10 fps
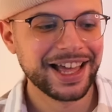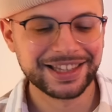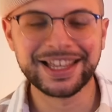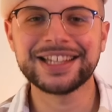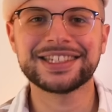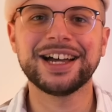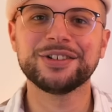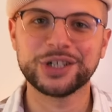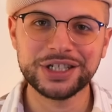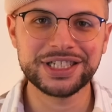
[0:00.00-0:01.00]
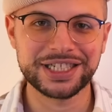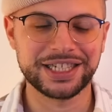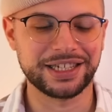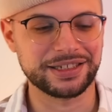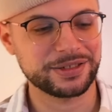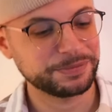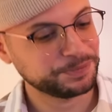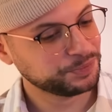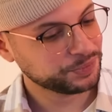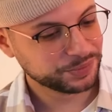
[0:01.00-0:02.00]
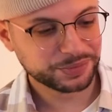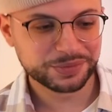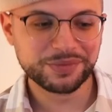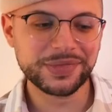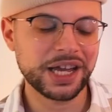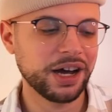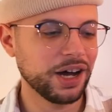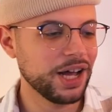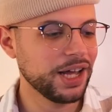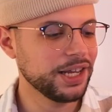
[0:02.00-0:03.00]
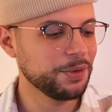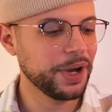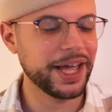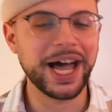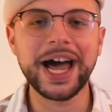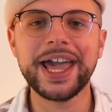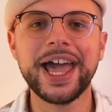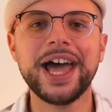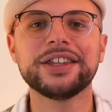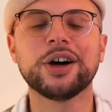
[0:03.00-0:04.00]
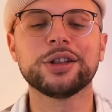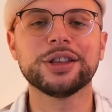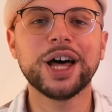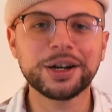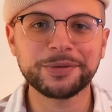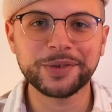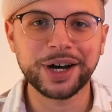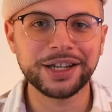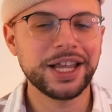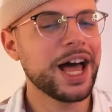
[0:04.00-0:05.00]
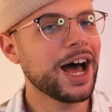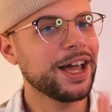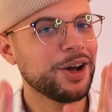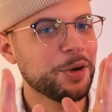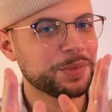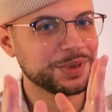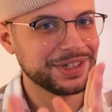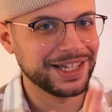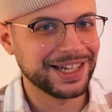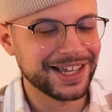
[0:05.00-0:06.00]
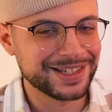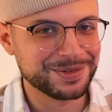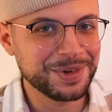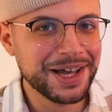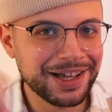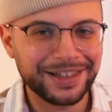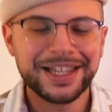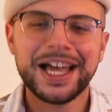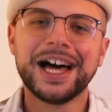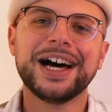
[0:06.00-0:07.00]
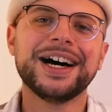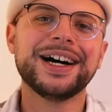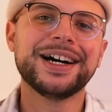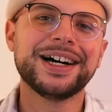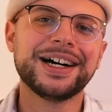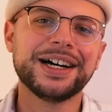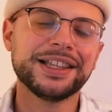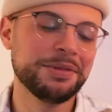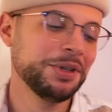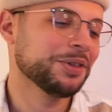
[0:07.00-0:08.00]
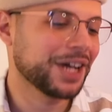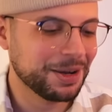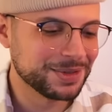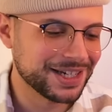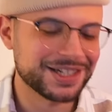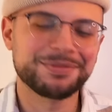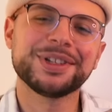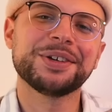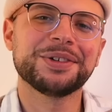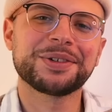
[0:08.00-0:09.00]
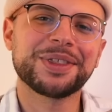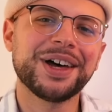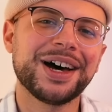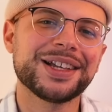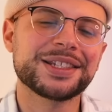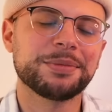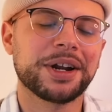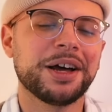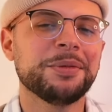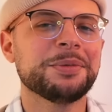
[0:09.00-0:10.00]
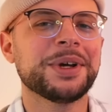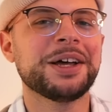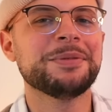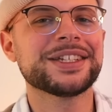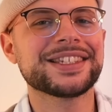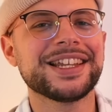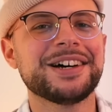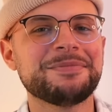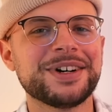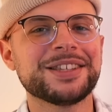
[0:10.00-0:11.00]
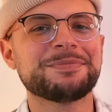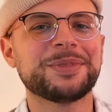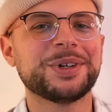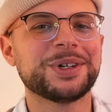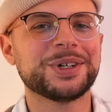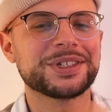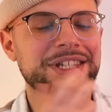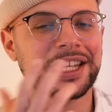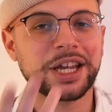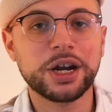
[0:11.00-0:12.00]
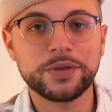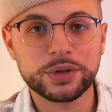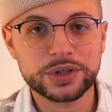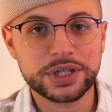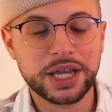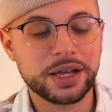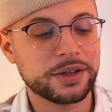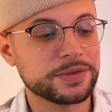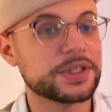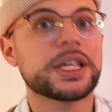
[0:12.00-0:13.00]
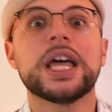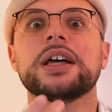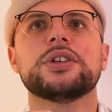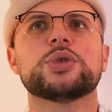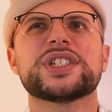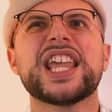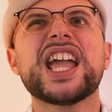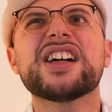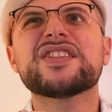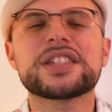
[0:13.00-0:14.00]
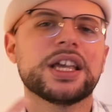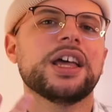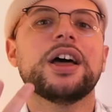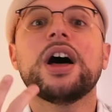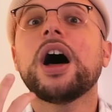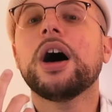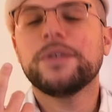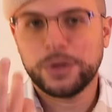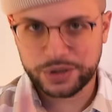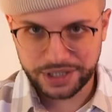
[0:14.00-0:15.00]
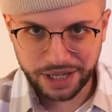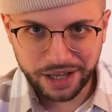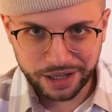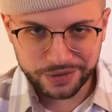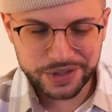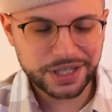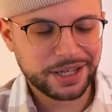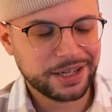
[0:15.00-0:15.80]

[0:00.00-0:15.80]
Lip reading: That's how good she is. Anyway, I had a lot of fun. I hope you did as well. Let me know in the comment section below your thoughts. Maraming maraming salamat po. Take care of yourselves. Yourselves. Of yourselves.